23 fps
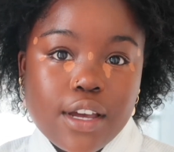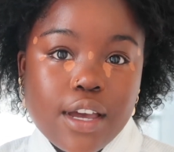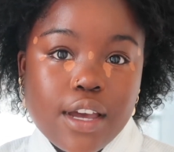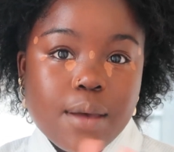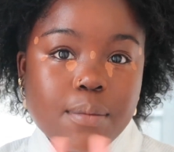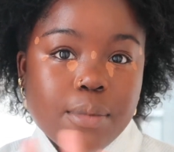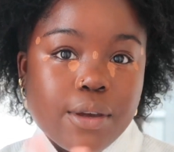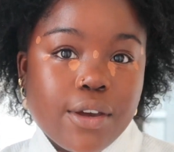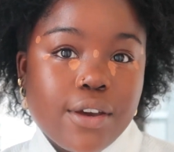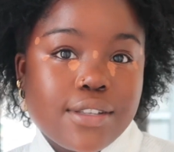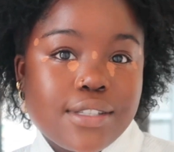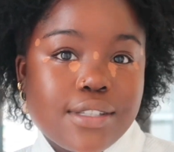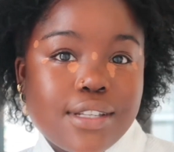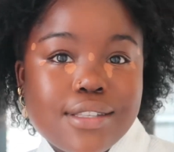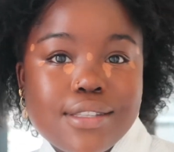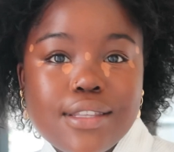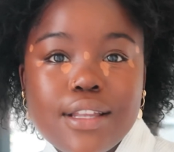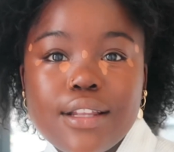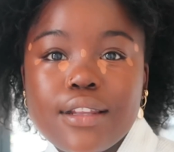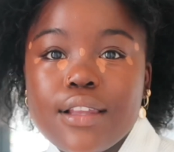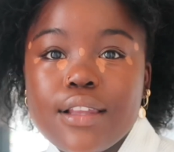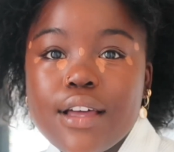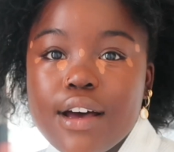And because it's
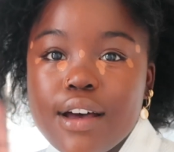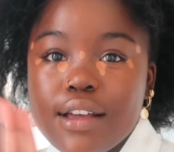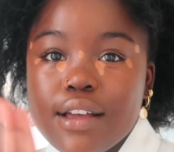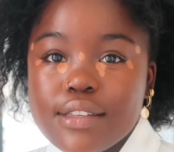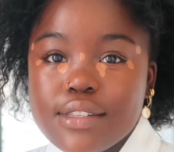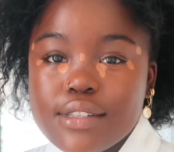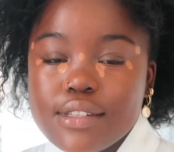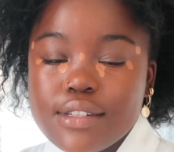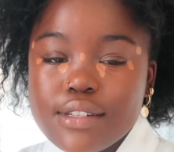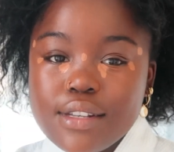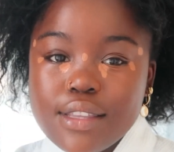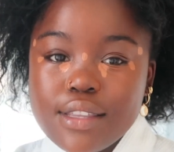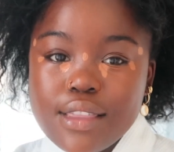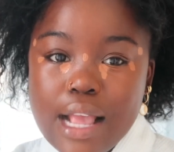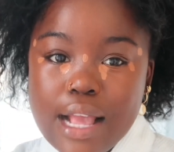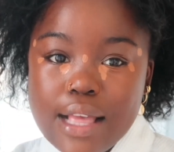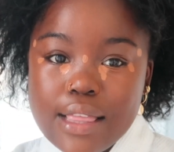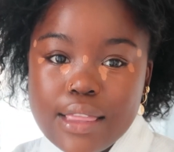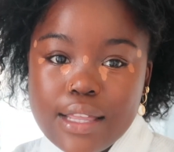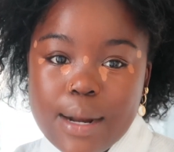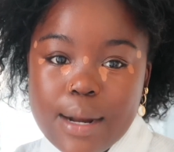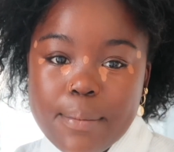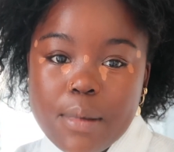the last
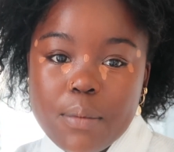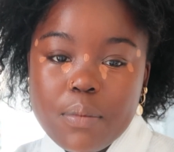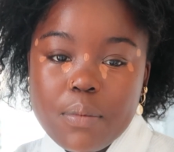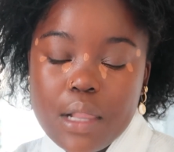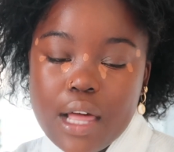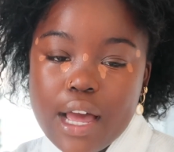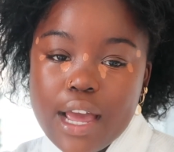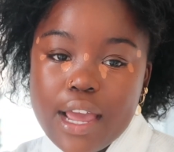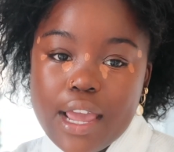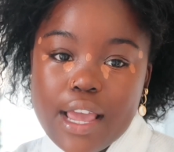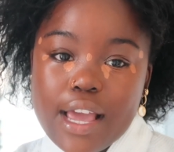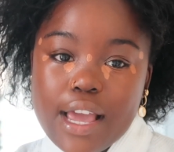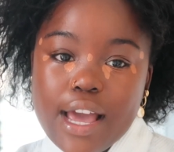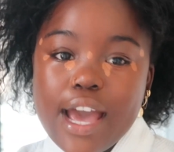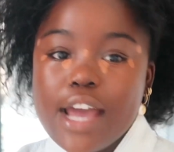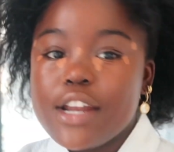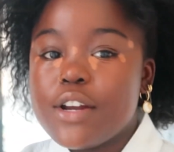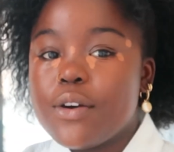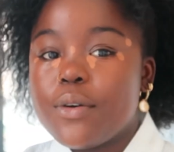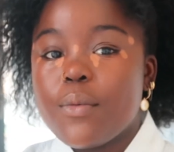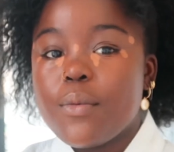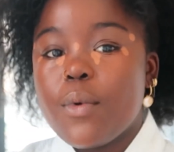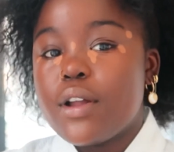thing that I'm applying, I
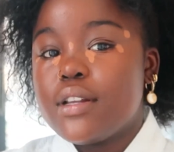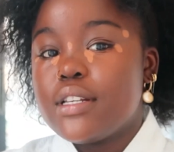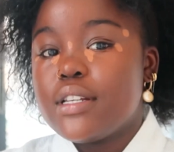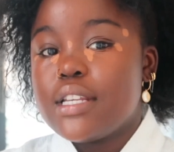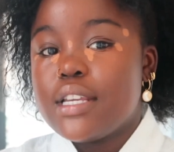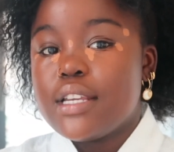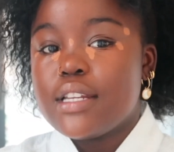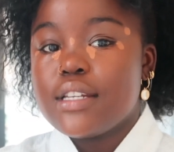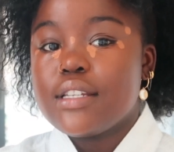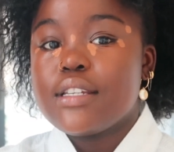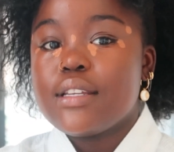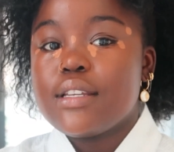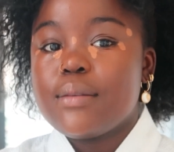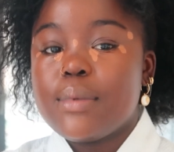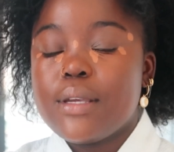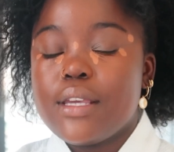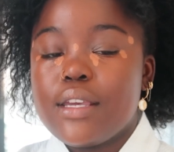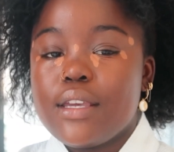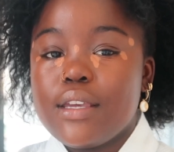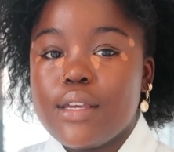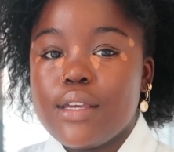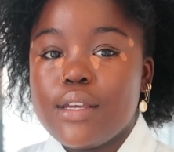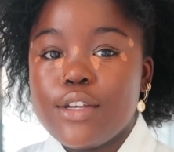don't want it to
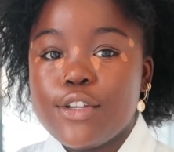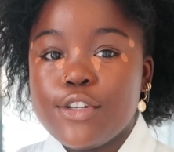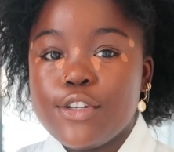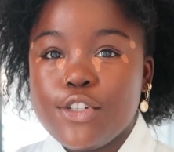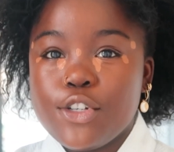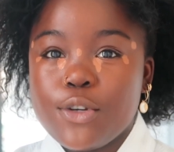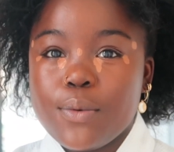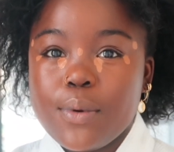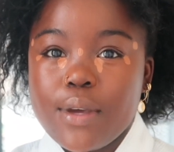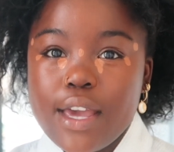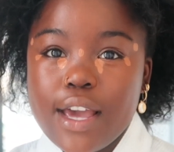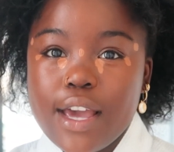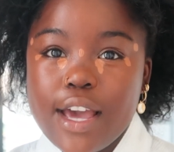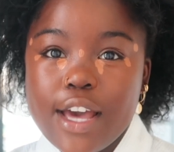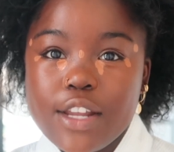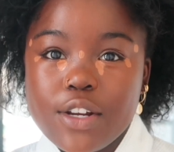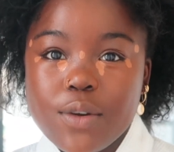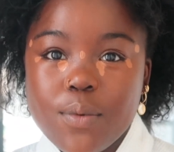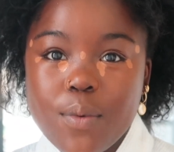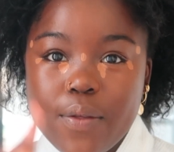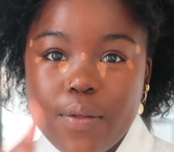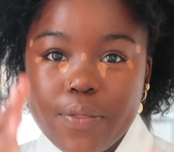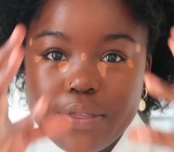be dewy. I kind
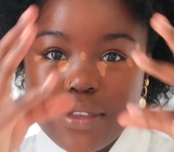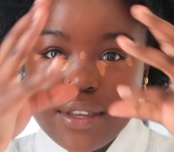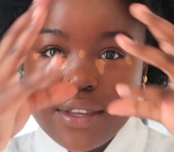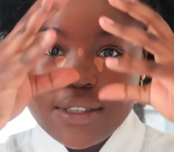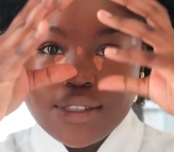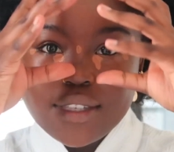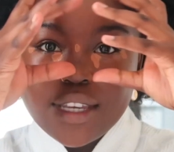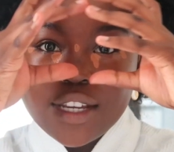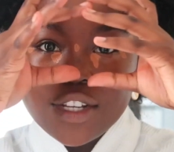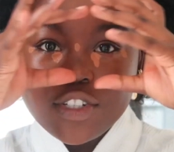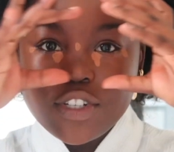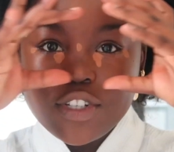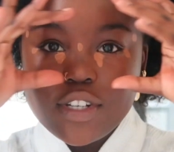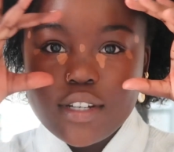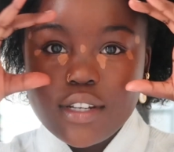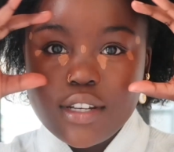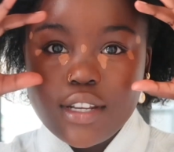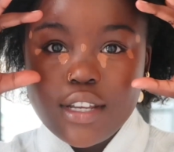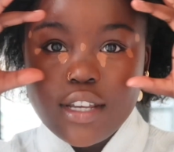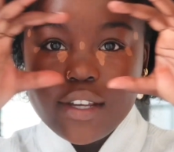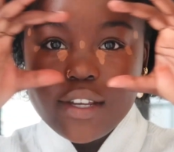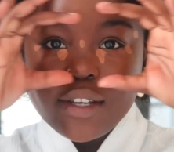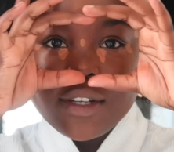of want this section
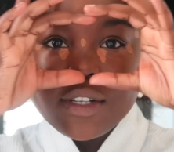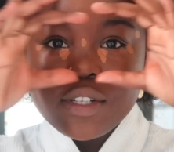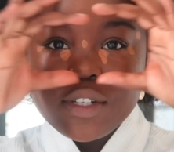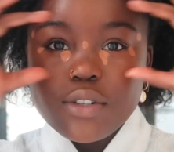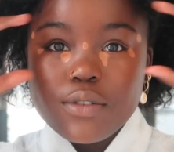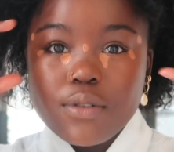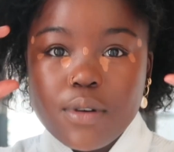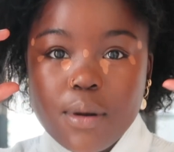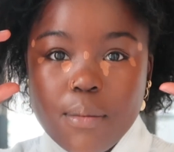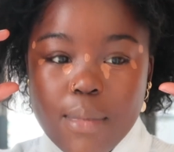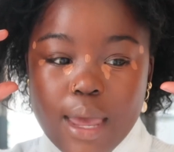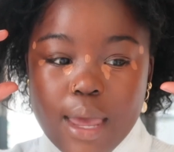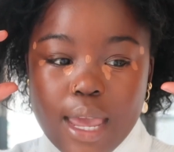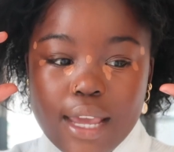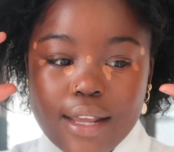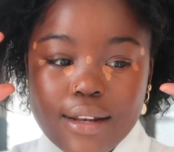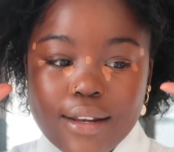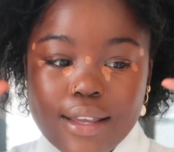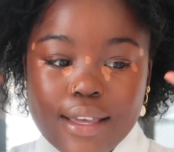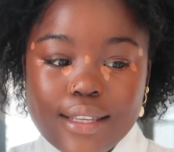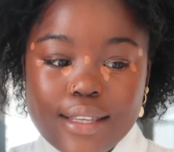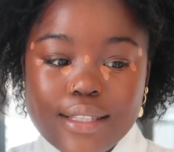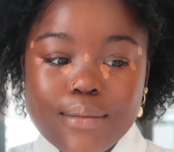to
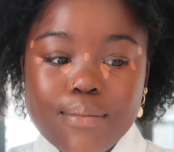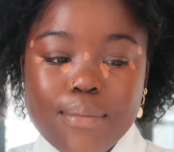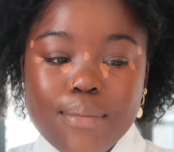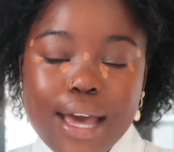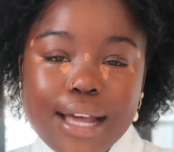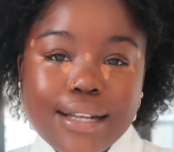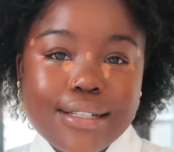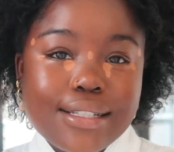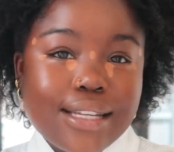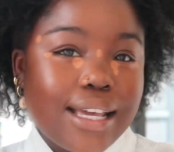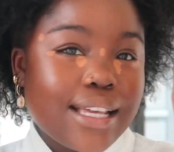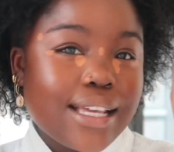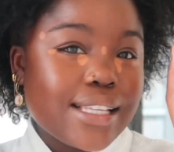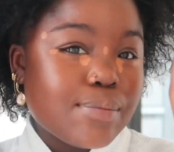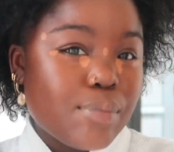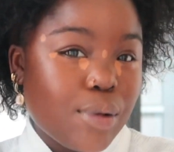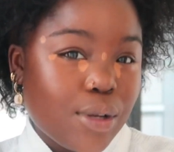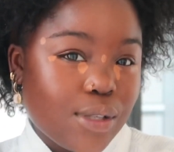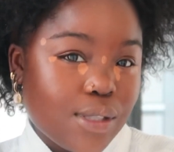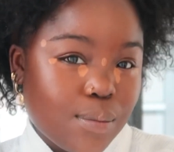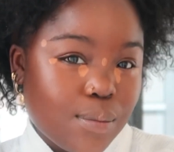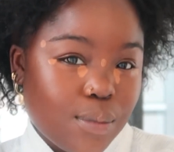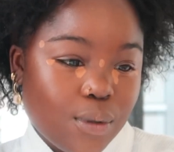remain as matte as
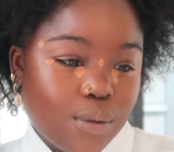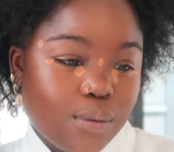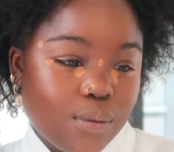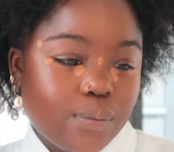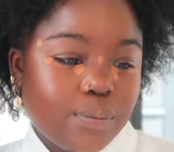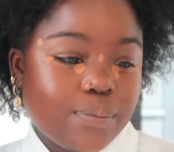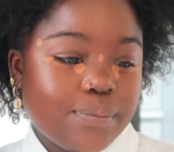possible.